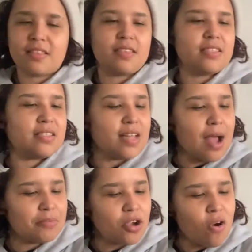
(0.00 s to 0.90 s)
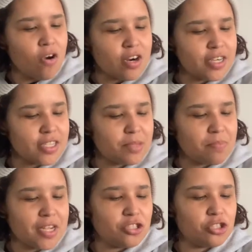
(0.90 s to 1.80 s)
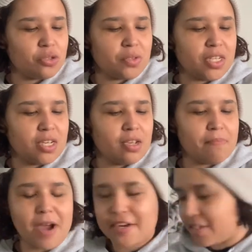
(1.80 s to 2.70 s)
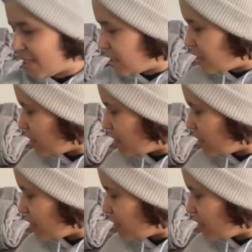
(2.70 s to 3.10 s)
The Stopped Heart by Julie Meyerson.